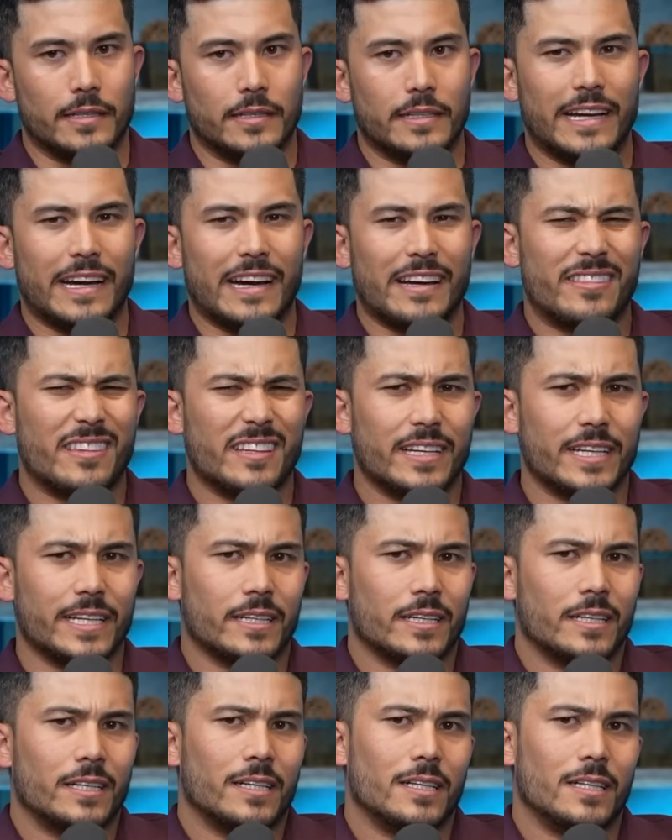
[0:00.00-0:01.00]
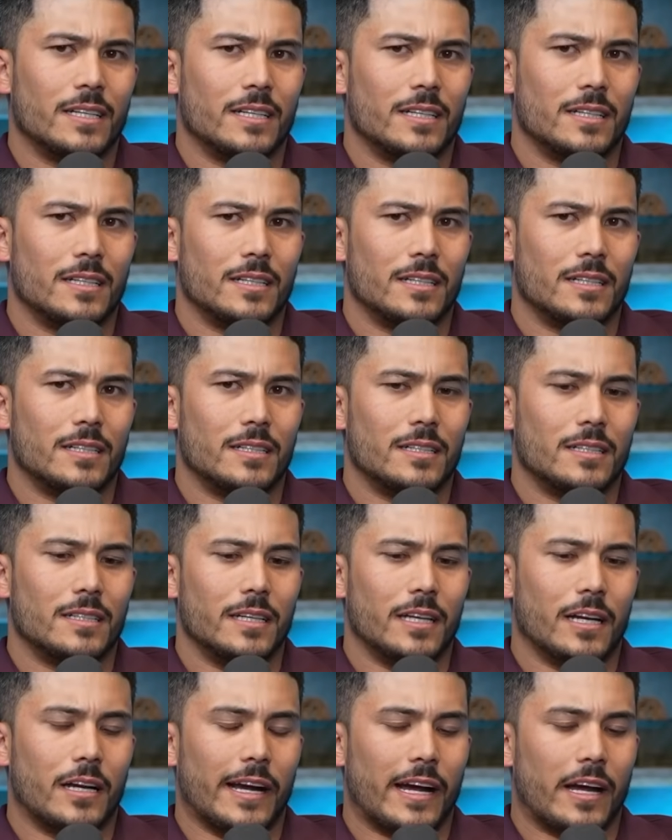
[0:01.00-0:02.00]
Yeah, I think...
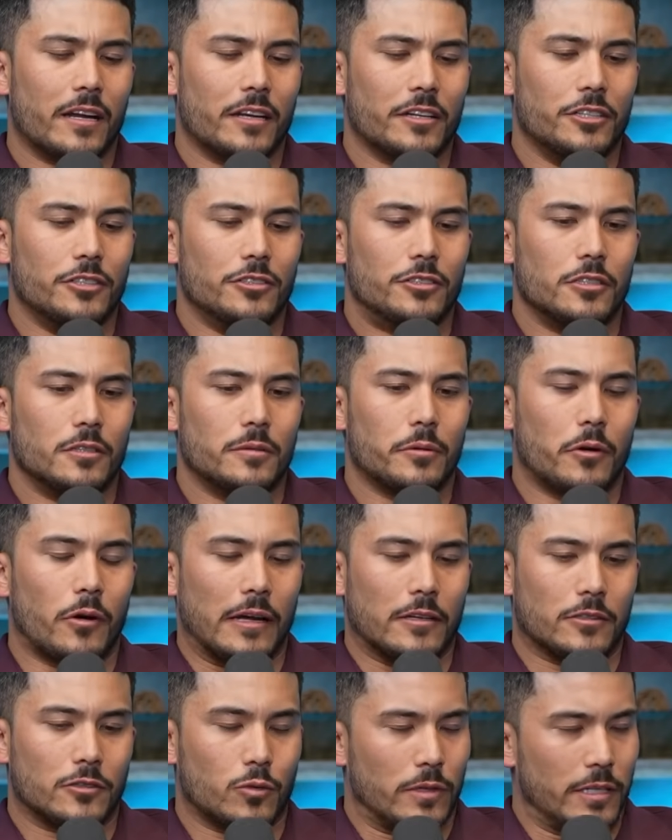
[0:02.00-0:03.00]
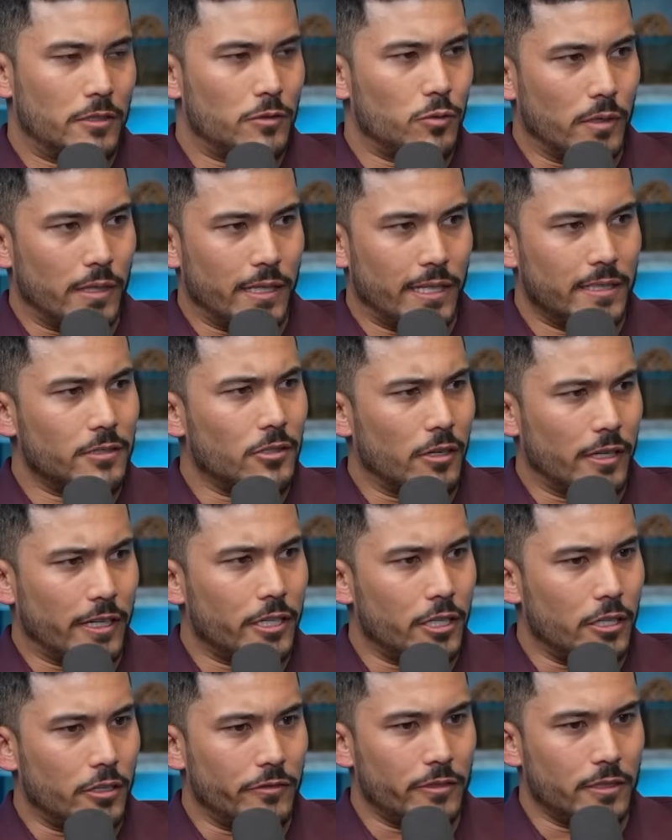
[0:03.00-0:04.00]
I got on YouTube around 2020 during
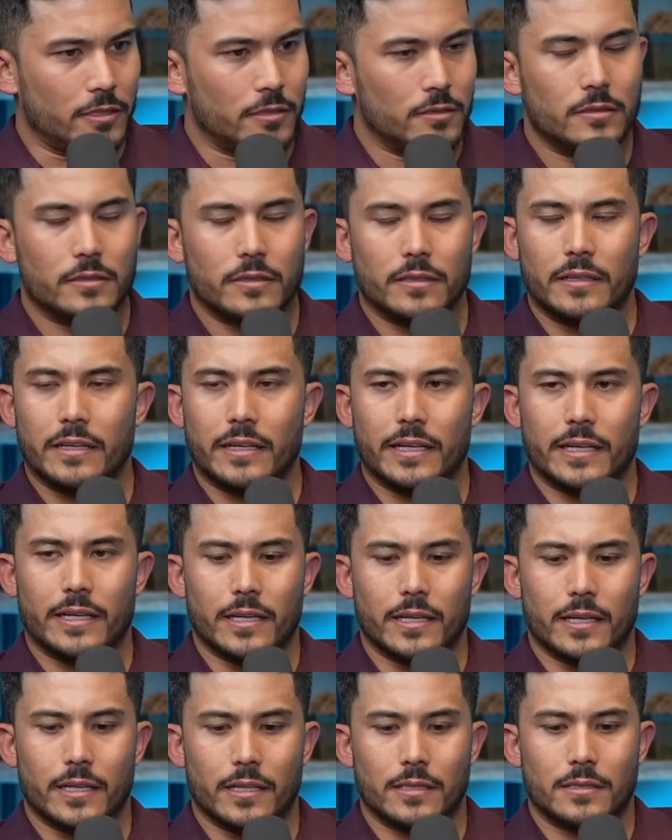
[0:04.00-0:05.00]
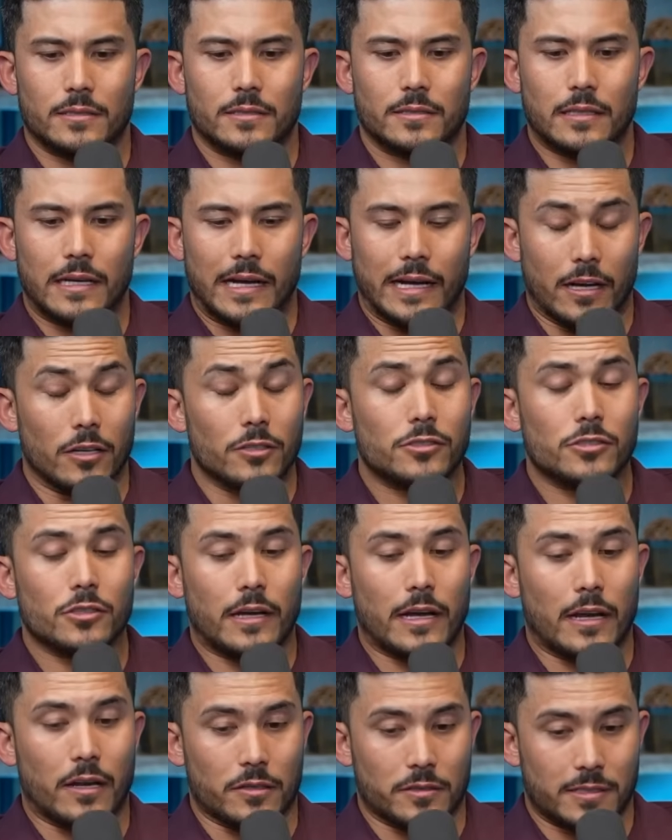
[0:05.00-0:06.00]
COVID, and I also
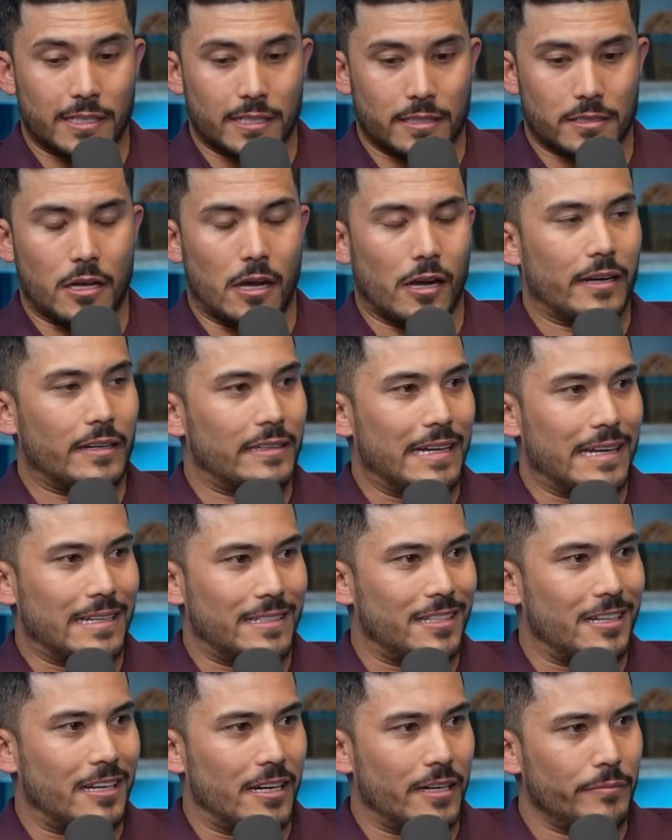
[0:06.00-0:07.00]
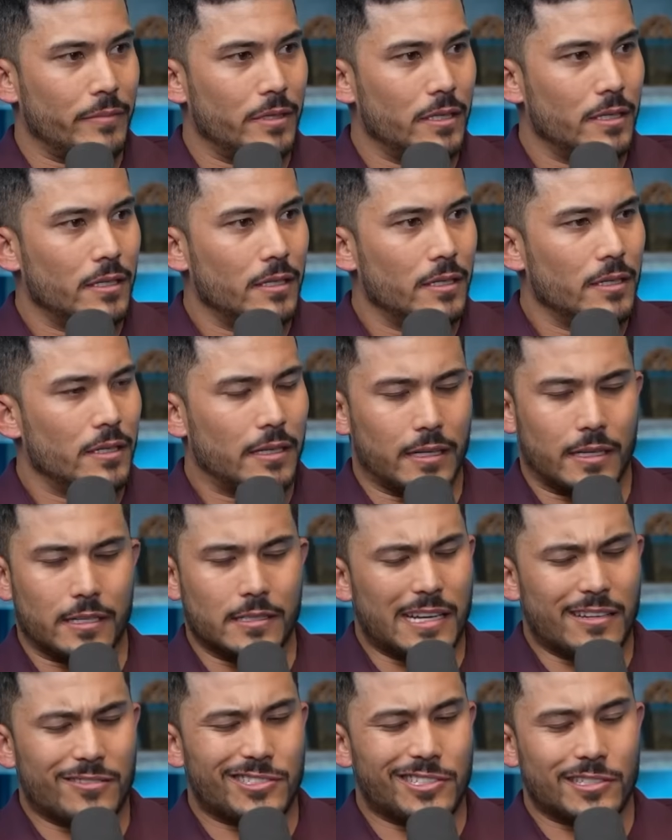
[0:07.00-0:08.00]
got on TikTok at that time
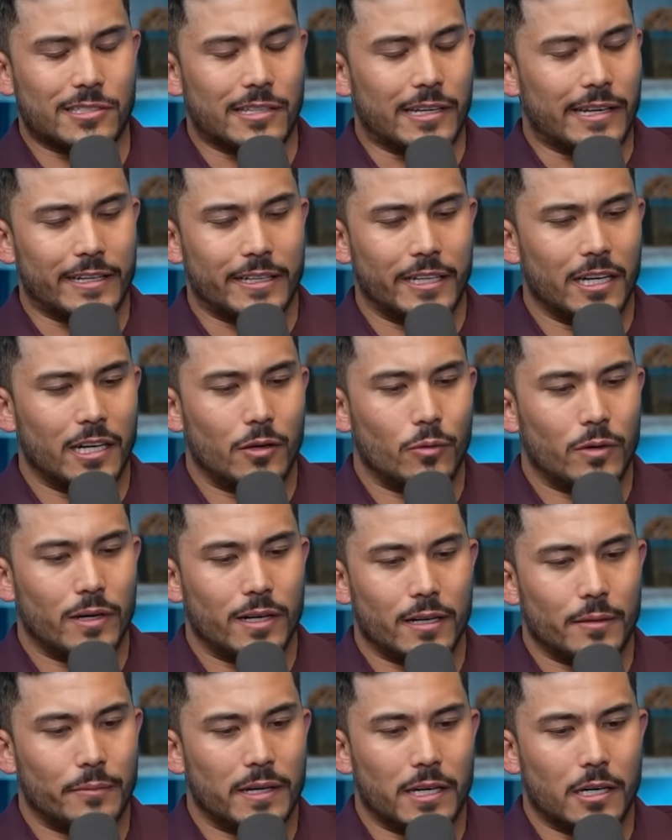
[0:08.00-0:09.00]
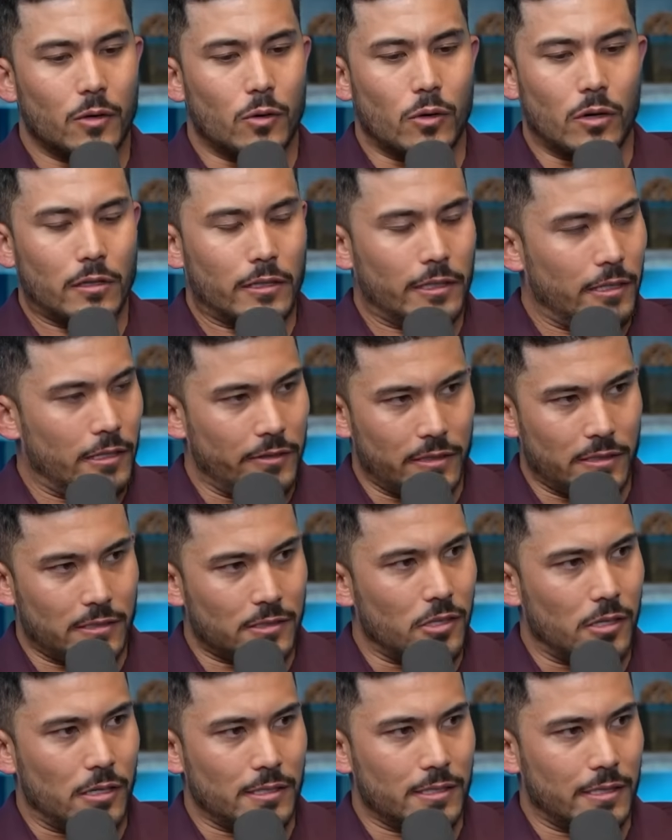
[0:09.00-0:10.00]
because I was just like, you know what, I'm going to go all in on this
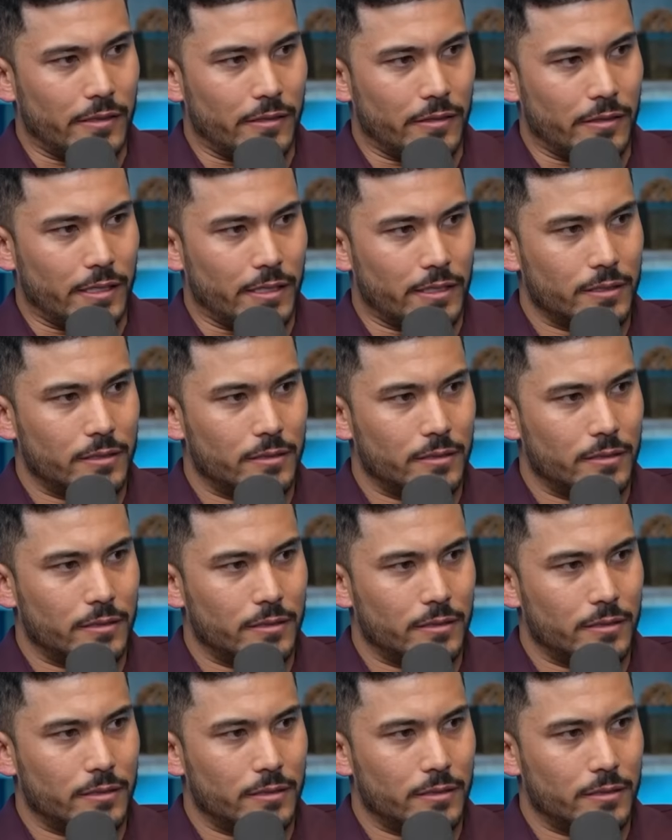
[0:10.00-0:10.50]
content thing.